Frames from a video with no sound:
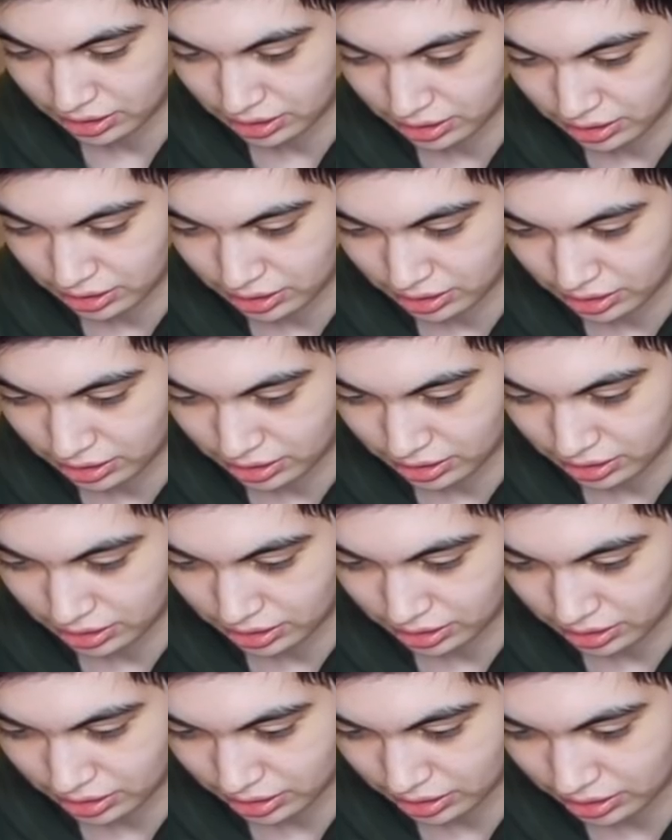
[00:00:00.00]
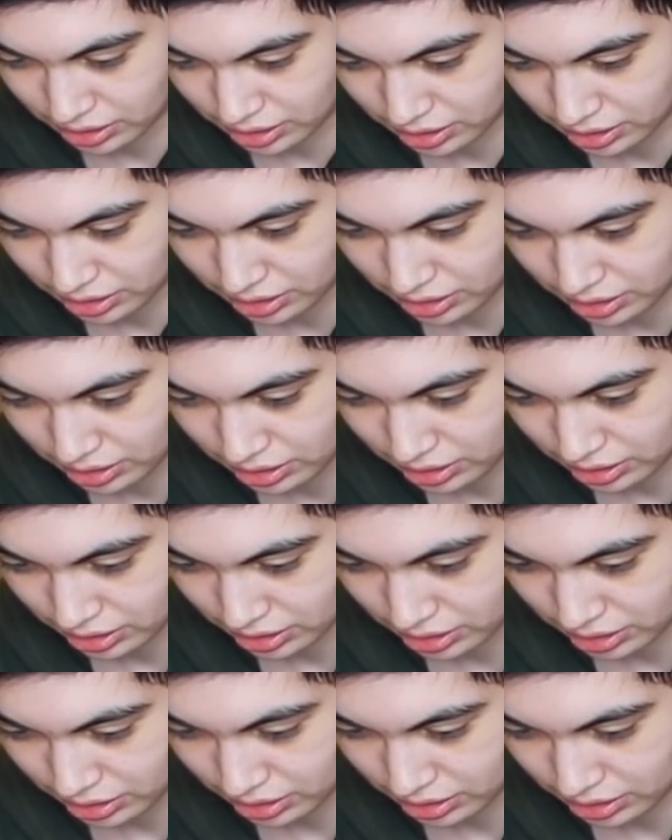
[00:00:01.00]

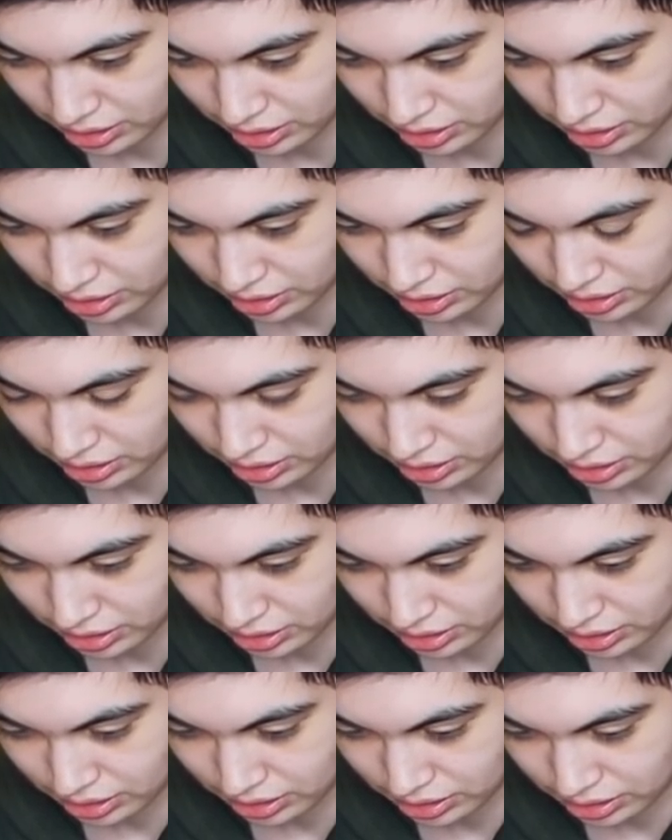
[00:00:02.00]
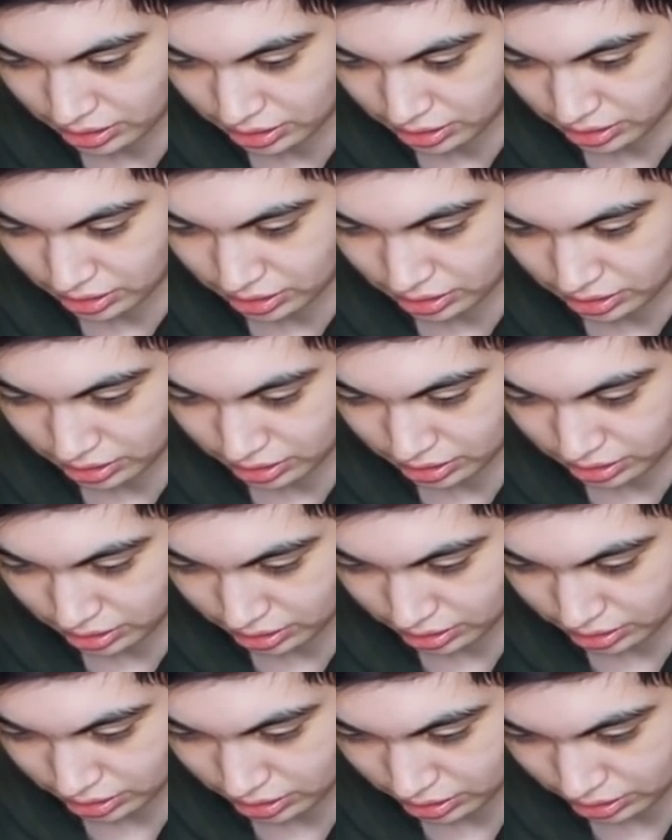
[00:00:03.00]

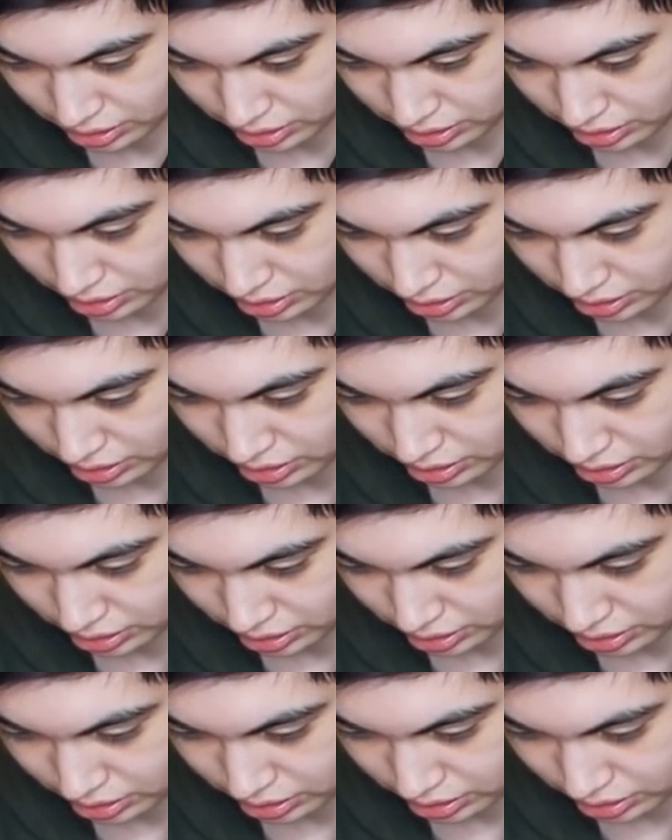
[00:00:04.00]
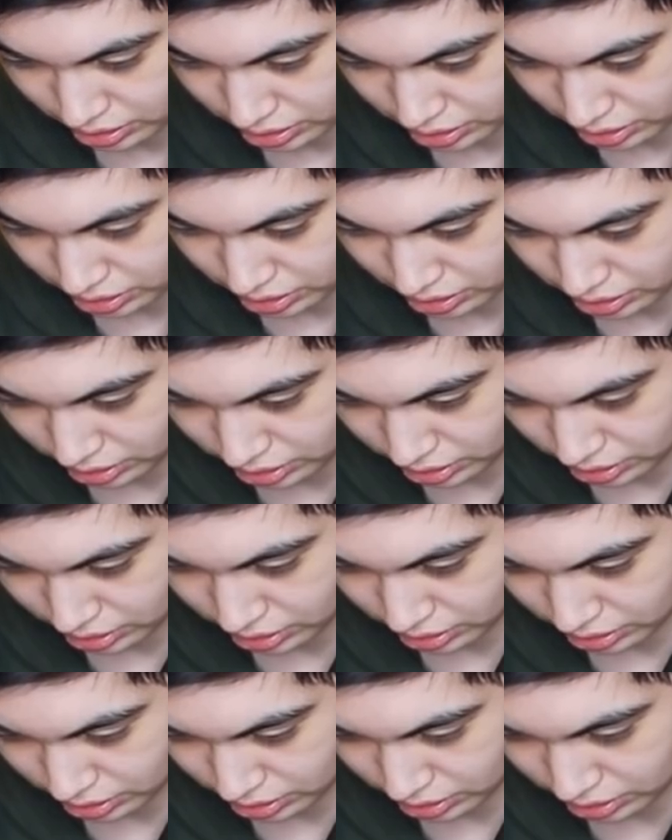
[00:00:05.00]

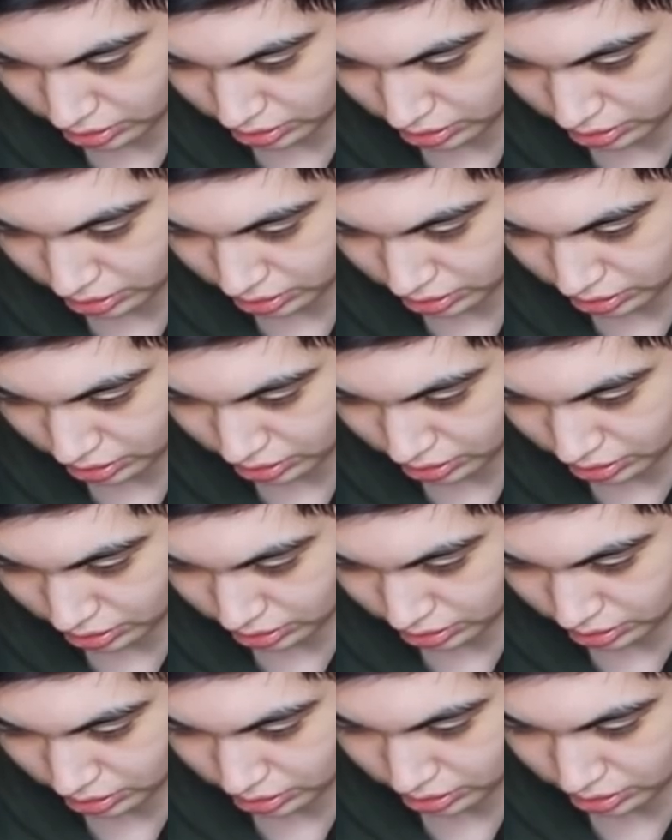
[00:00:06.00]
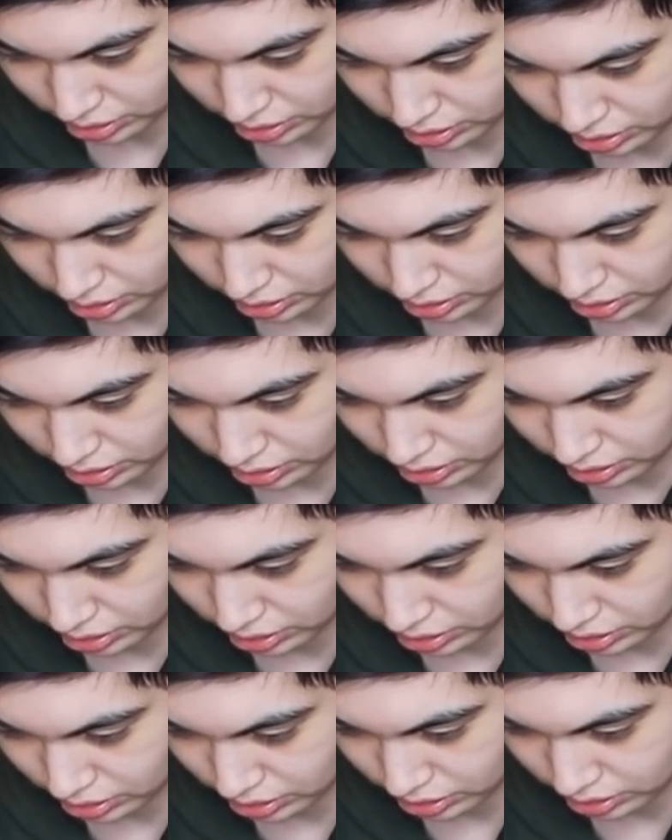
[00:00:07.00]

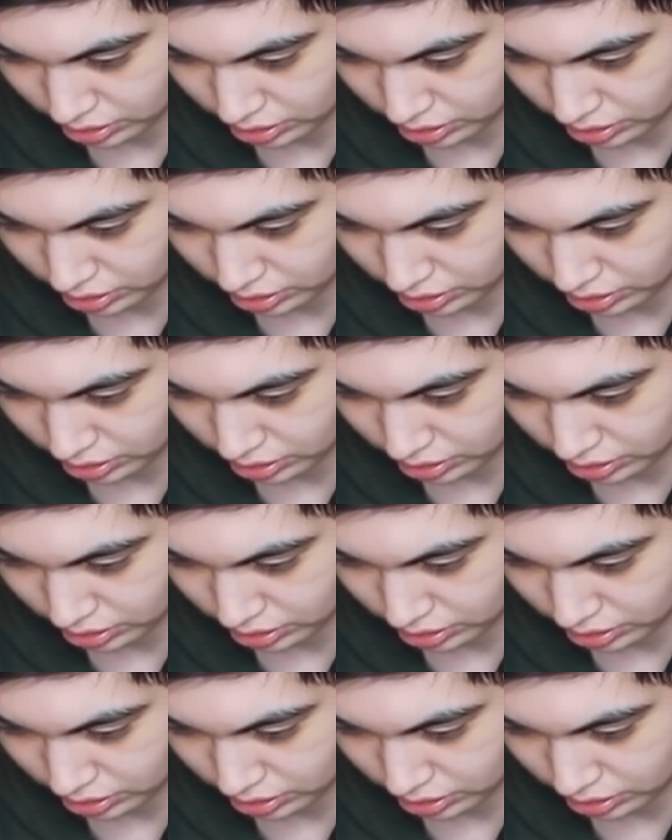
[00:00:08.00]
(not speaking)